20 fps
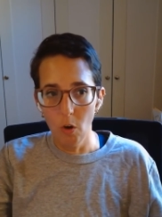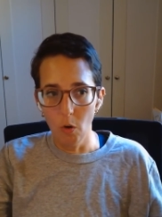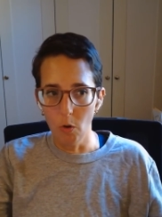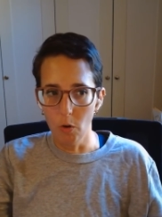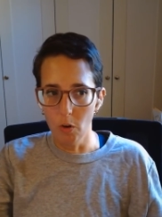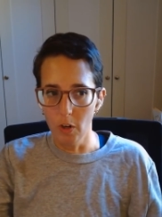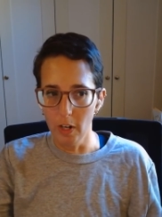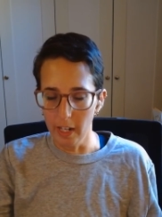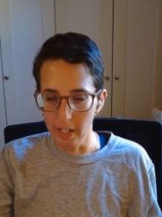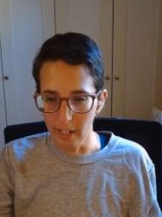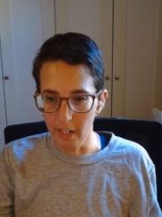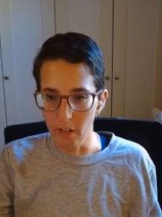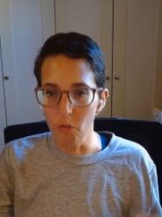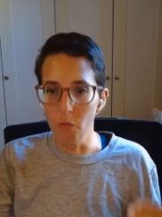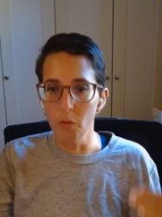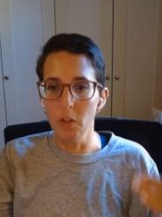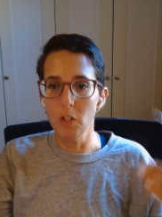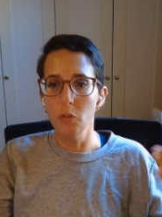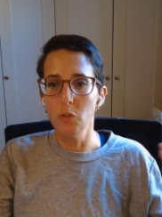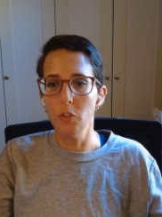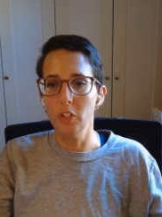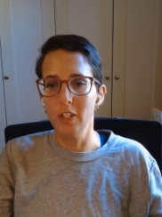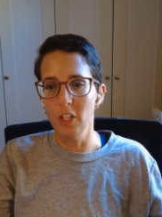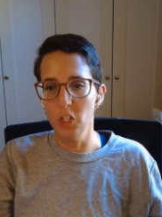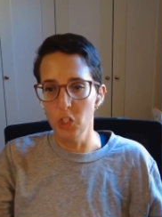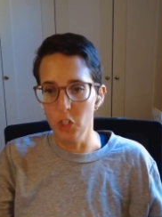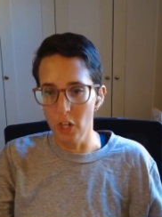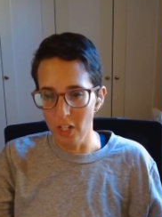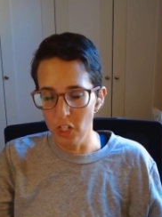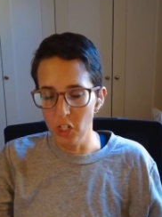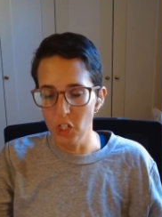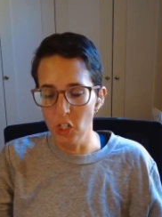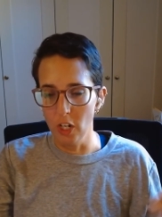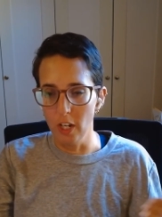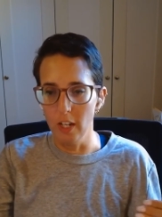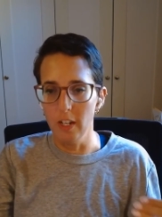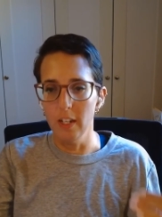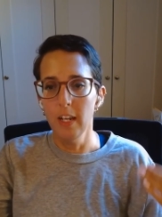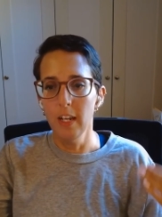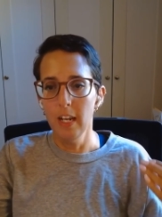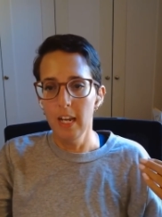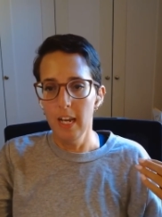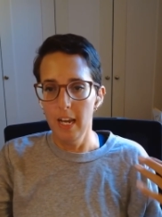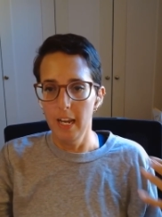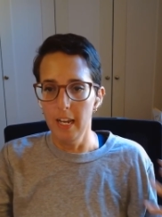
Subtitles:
or it can reduce congestion.